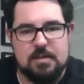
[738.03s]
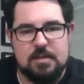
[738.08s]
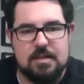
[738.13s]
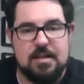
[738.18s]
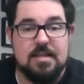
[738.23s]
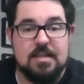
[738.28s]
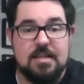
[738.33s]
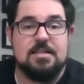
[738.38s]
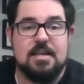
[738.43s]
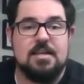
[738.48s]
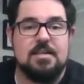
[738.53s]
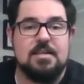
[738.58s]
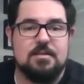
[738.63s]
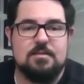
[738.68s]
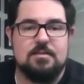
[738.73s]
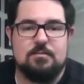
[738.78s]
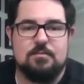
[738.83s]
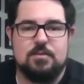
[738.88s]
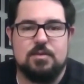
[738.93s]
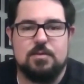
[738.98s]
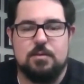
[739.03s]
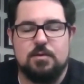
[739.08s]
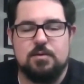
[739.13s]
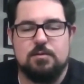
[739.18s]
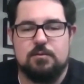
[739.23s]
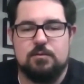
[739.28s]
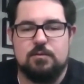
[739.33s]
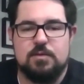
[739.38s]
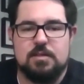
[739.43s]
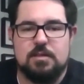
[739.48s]
and states
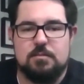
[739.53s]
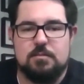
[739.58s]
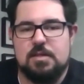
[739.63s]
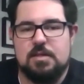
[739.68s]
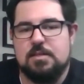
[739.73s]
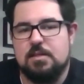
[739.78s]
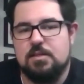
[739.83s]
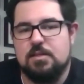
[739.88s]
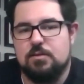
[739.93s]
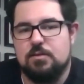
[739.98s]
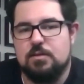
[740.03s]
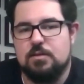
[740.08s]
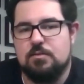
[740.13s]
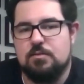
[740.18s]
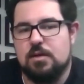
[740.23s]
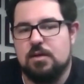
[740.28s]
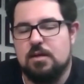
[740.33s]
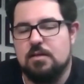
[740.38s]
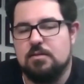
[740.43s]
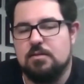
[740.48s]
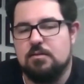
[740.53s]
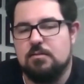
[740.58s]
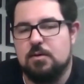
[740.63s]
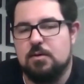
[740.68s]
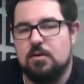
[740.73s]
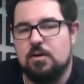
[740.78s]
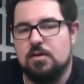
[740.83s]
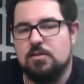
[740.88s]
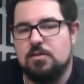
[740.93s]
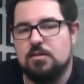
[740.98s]
responsible for some of these issues in regards to
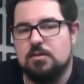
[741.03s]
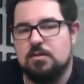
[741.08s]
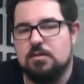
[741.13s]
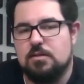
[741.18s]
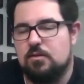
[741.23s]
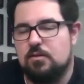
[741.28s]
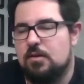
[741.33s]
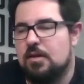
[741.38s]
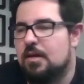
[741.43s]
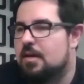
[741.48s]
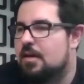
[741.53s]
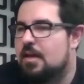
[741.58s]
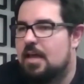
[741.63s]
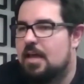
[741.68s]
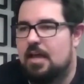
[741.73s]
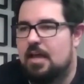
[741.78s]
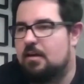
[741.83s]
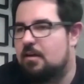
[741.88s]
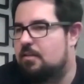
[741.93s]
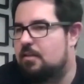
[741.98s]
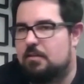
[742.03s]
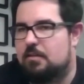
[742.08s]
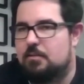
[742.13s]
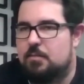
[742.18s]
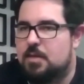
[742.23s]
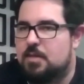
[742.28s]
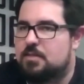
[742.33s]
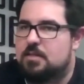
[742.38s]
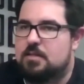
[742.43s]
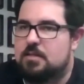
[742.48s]
immigration. So, and I think the
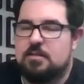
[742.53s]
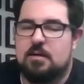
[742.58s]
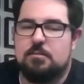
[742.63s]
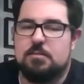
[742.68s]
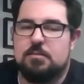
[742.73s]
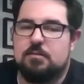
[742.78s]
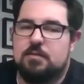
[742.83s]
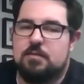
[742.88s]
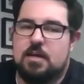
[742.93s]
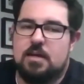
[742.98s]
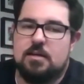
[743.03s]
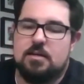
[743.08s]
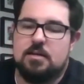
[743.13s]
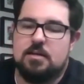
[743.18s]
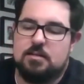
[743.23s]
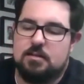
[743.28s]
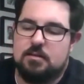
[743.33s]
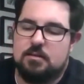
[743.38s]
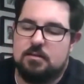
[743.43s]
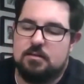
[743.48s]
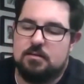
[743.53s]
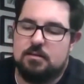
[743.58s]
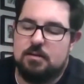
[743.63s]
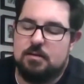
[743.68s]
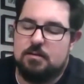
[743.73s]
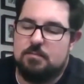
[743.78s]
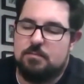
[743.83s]
best example of that is the